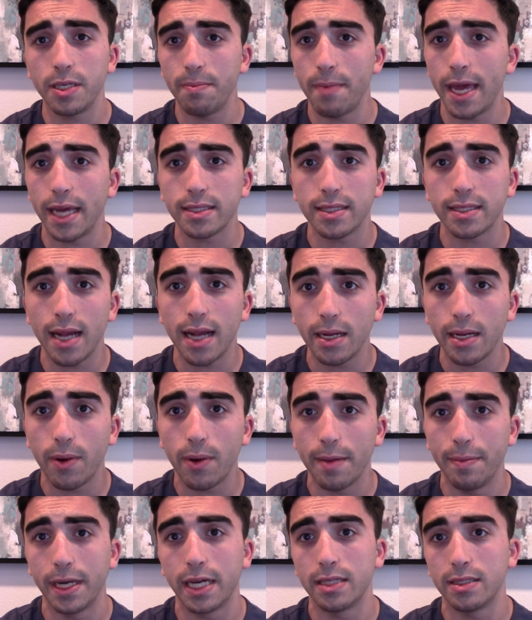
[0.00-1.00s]
he makes it
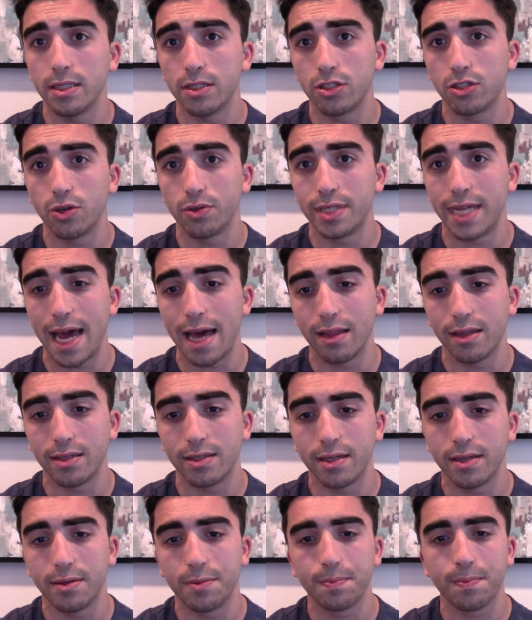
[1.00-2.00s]
anyway because he's so
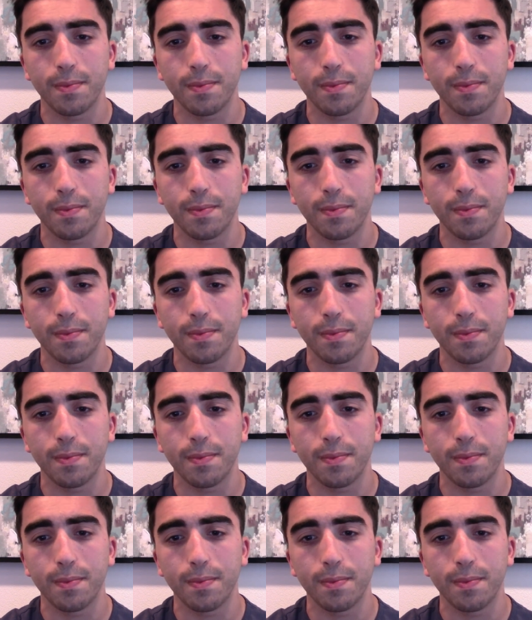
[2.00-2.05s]
talented.